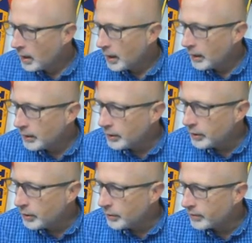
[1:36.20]
And
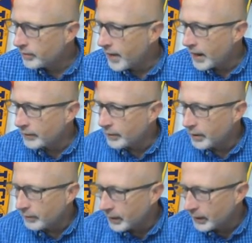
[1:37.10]
Q is a factor
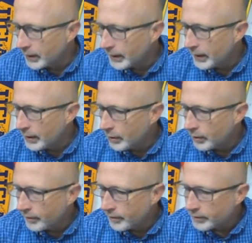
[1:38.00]
of the leading
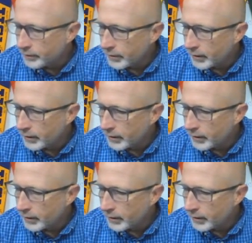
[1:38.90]
coefficient right